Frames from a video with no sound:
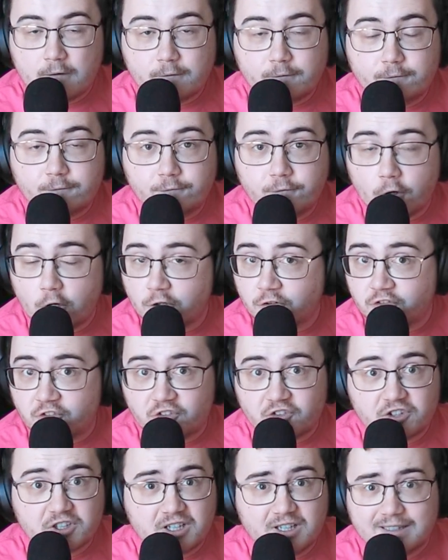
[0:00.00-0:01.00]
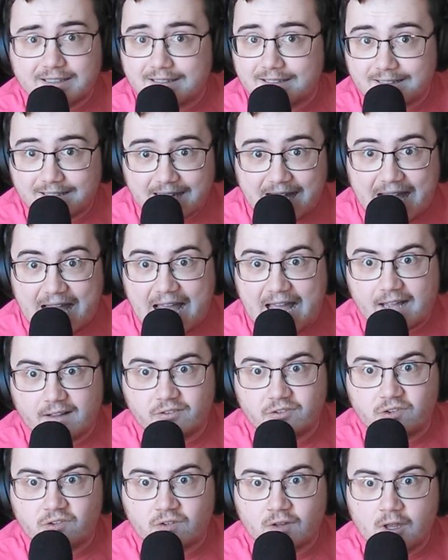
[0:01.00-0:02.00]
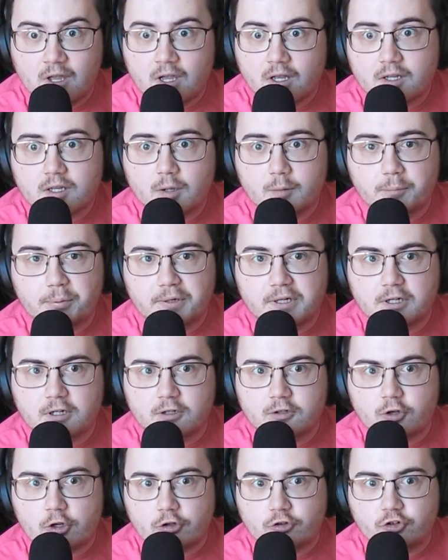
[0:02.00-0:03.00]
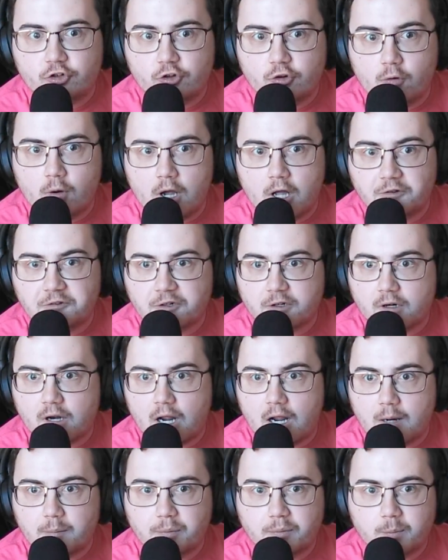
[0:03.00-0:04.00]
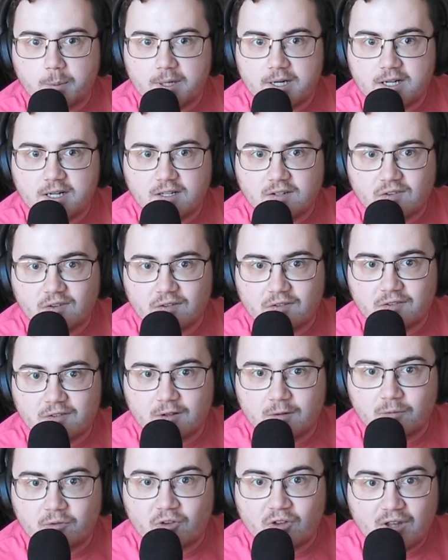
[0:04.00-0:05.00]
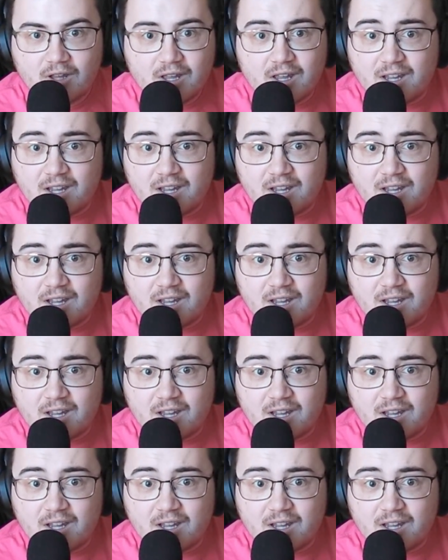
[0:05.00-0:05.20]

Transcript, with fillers: first class compared to other operating systems,